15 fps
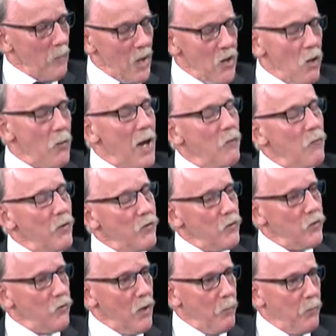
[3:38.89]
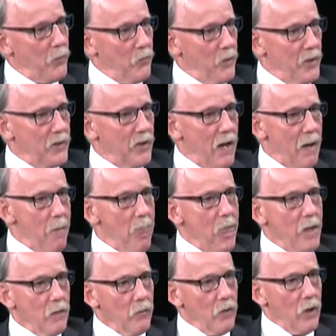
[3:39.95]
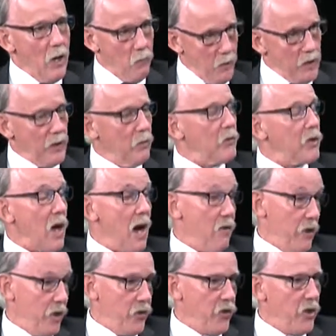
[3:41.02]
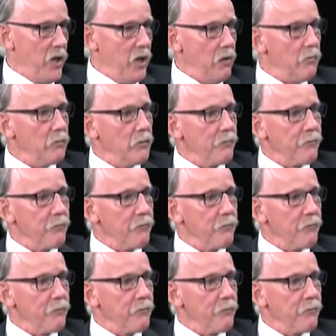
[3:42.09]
We had Richard Tripp, who was a recently retired engineer,